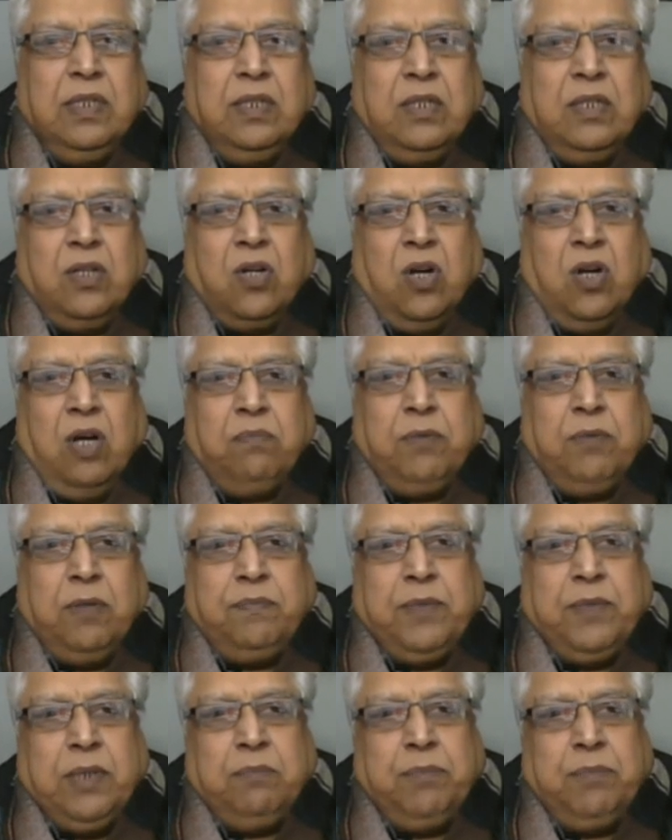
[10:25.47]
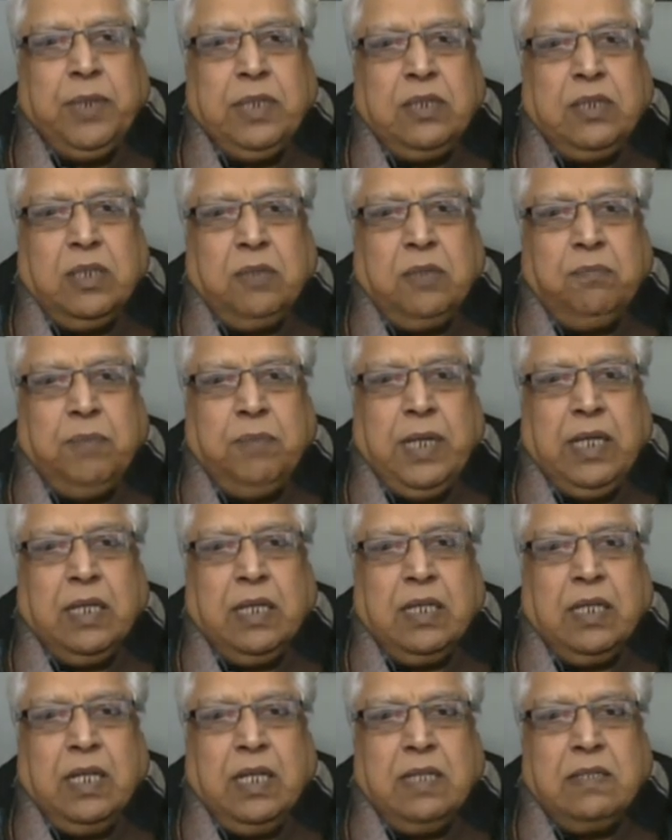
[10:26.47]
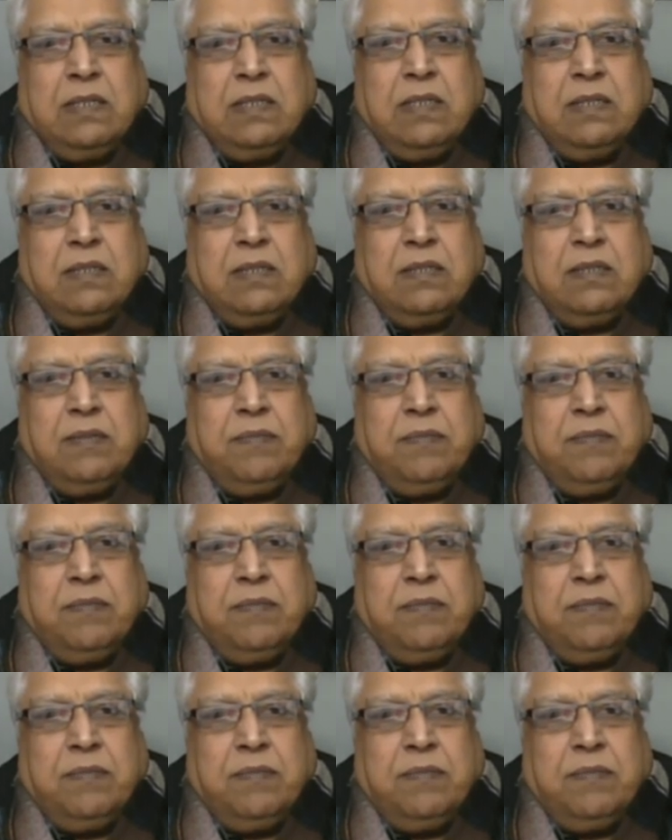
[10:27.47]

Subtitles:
drop of temperature by crisis.